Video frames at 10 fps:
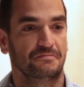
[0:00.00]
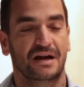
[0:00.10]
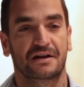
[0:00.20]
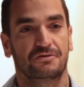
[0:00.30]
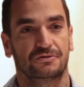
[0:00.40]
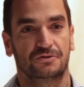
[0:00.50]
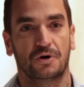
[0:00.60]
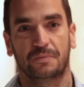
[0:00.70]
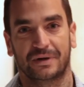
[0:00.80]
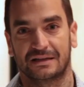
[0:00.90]
micro
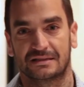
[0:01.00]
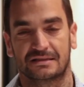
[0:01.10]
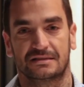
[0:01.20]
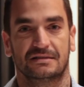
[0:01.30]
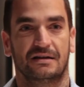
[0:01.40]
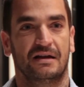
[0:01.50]
toppings.